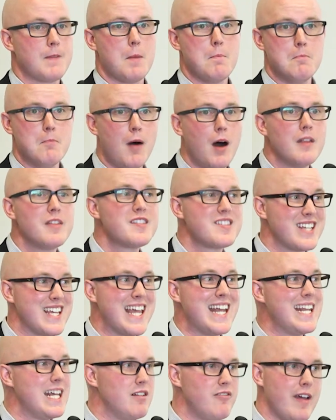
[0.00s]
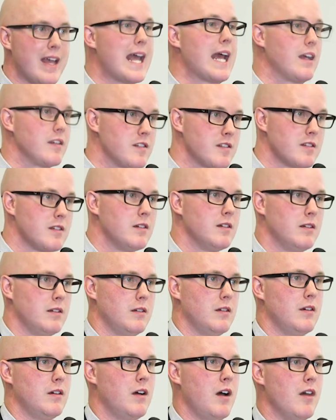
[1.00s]
months in advance
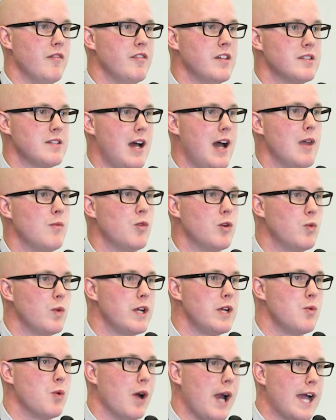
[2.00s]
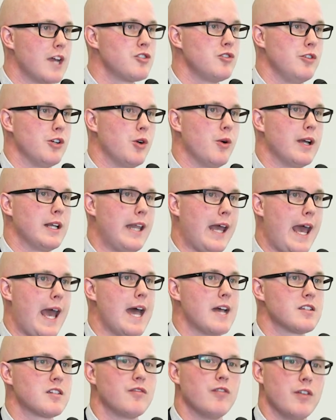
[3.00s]
of the time when we were actually going to
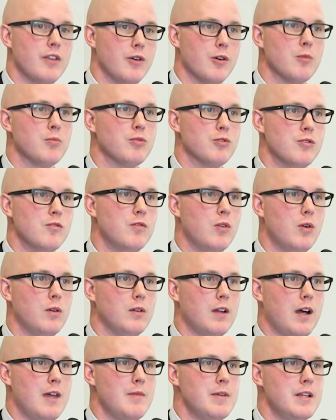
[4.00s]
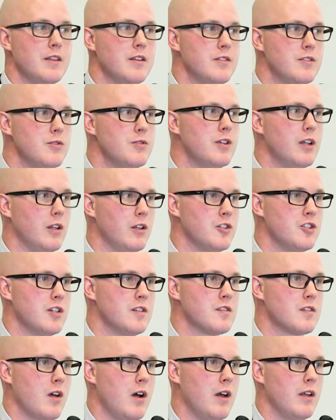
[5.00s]
ask for their approval. I mean, the due
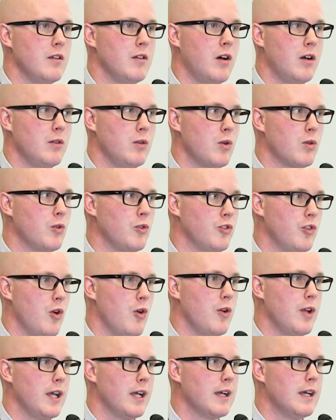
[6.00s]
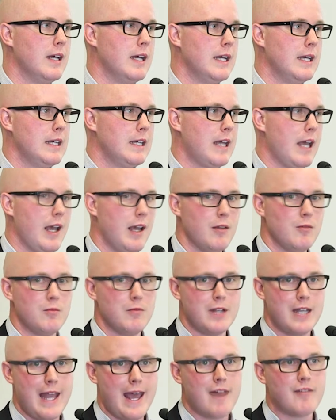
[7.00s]
diligence on local zoning and
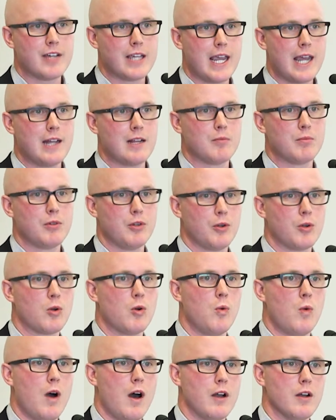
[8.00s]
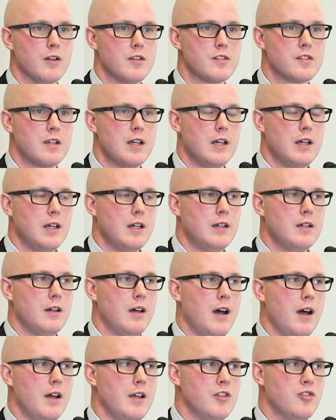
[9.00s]
navigating political waters
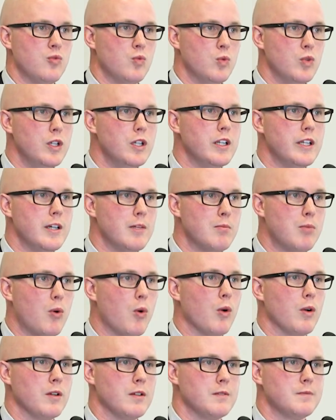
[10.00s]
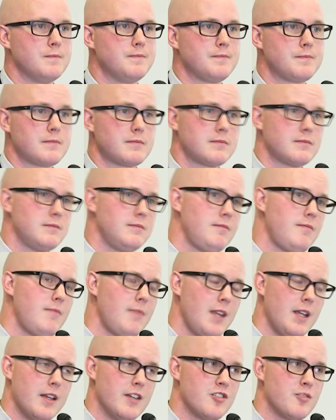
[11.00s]
is really important,
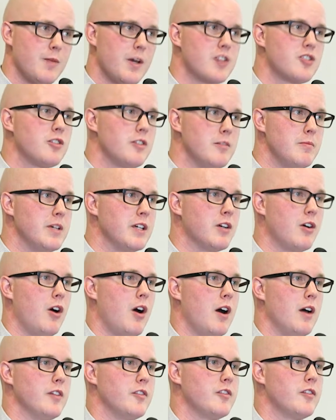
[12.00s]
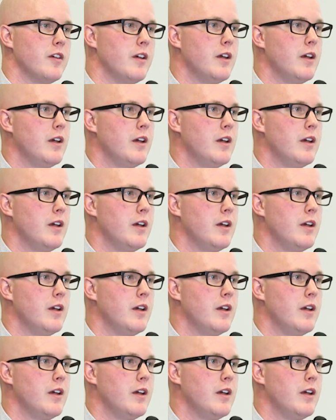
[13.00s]
especially because